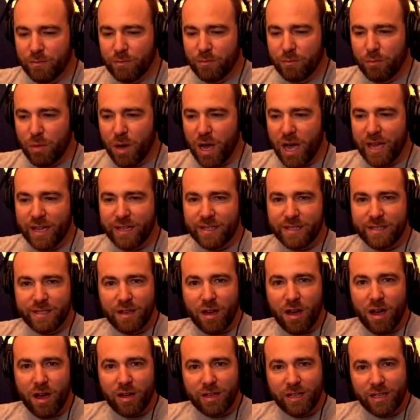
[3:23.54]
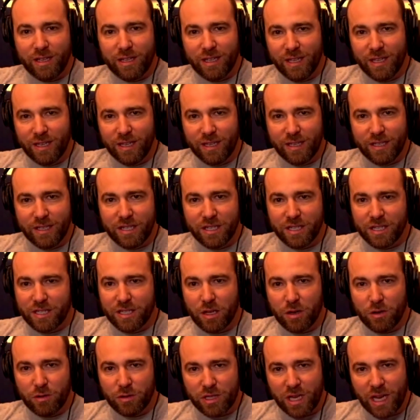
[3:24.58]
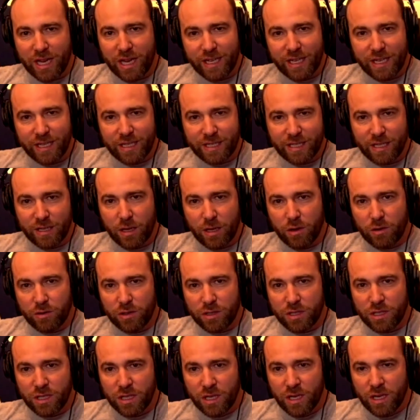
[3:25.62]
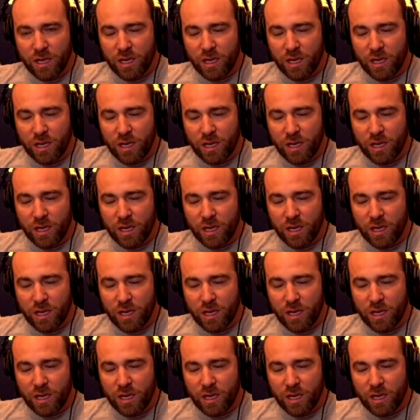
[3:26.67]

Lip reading: buy stock in just those ideas and those